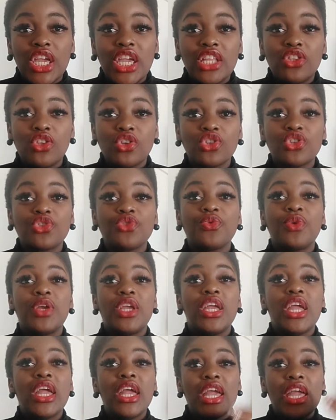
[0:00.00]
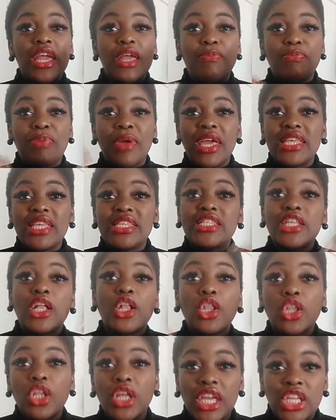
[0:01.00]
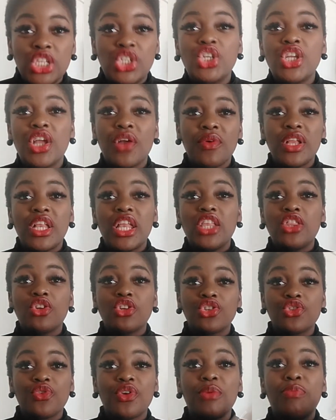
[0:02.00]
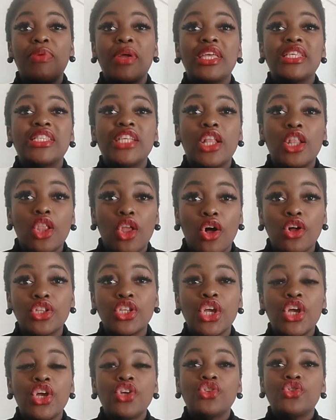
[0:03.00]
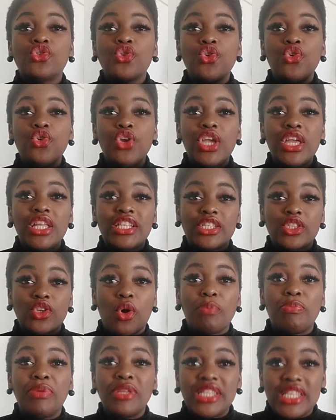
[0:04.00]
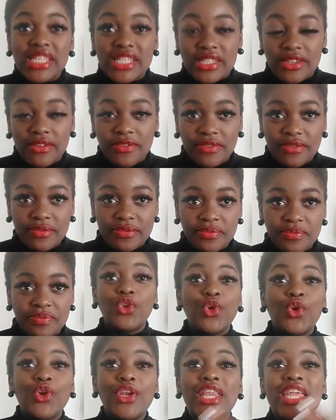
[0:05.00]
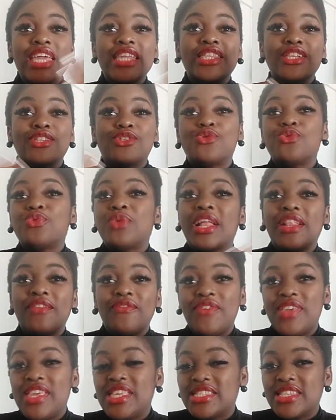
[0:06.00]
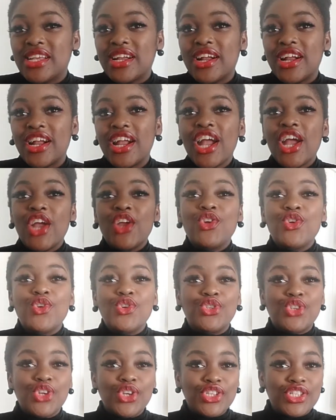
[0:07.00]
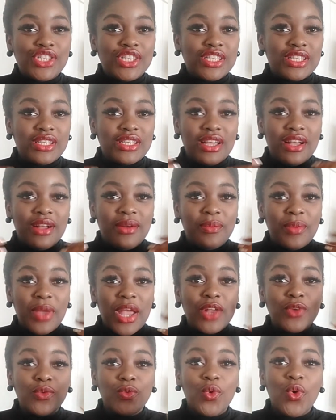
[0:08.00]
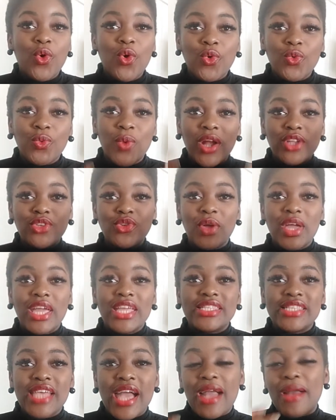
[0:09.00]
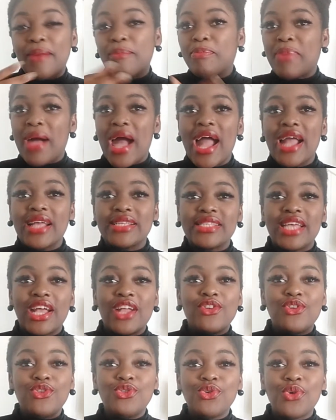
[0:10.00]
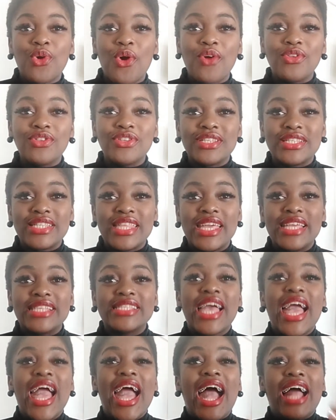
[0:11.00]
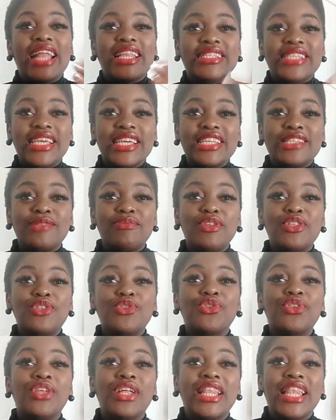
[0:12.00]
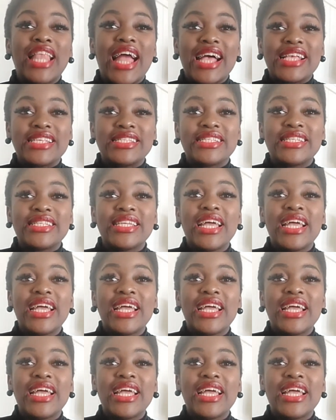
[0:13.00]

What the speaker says: industry, it pays a engineering industry, it pays a lot. So it is competitive. You don't need a student visa. You just enroll, write your exam, pass, and you do all those things. And it takes me to the last